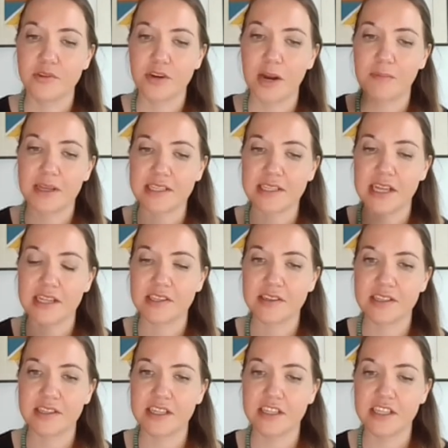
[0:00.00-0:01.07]
dropping
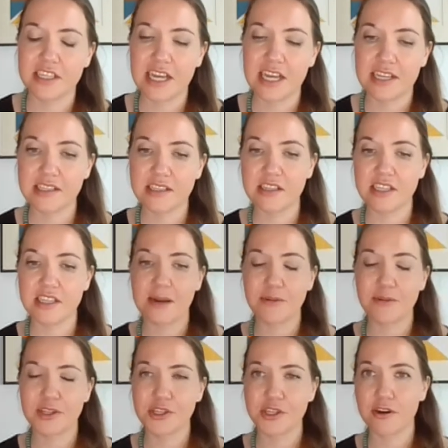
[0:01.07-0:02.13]
sensors in to test the
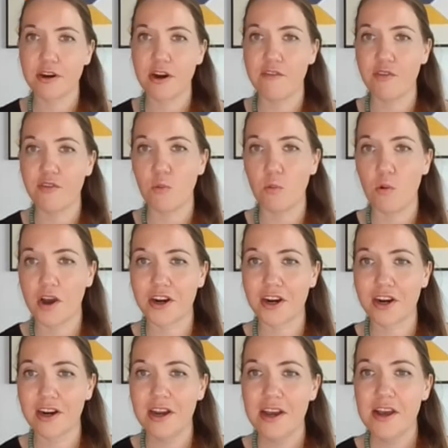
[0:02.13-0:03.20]
temperature of the
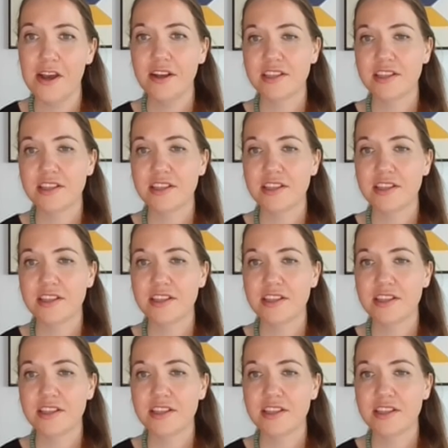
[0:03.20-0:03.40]
water